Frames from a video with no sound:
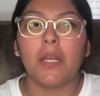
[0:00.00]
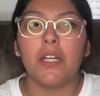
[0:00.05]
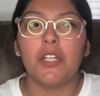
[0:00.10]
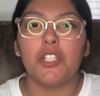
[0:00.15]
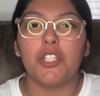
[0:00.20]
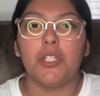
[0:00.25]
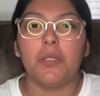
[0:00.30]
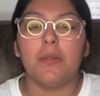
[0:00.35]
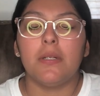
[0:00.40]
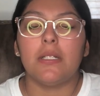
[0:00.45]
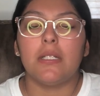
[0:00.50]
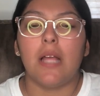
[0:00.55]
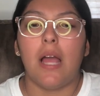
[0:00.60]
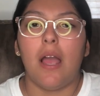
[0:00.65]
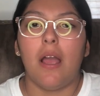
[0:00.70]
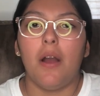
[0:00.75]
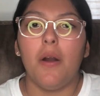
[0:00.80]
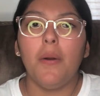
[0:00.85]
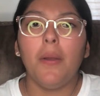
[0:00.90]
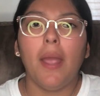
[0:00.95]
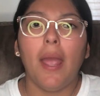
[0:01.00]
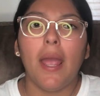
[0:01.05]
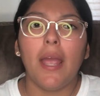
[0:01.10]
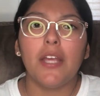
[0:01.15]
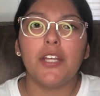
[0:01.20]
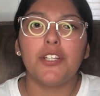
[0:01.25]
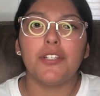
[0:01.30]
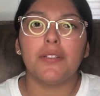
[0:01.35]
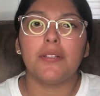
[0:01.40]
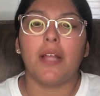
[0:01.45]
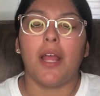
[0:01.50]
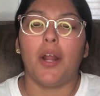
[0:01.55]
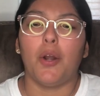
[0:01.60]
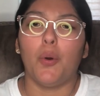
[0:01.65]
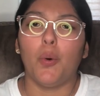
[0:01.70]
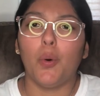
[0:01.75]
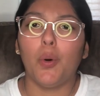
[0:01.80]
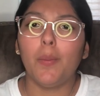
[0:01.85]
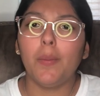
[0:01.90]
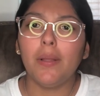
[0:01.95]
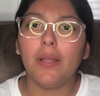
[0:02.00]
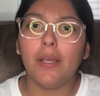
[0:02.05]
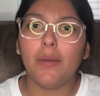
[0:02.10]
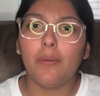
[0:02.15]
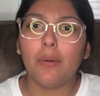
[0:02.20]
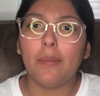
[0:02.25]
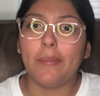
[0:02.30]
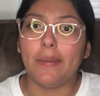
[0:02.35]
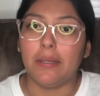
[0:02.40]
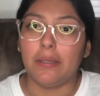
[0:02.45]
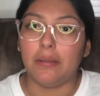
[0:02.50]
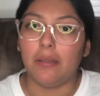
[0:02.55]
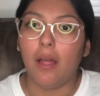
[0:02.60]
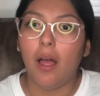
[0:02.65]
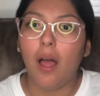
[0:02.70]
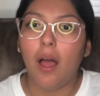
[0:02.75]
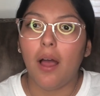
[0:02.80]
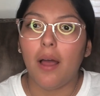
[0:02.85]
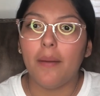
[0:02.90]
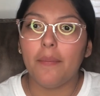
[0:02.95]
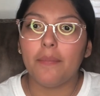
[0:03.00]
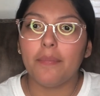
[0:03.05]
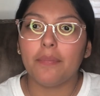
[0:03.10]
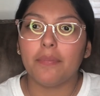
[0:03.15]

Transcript: She was like, okay. She's like, normally it would be a lot.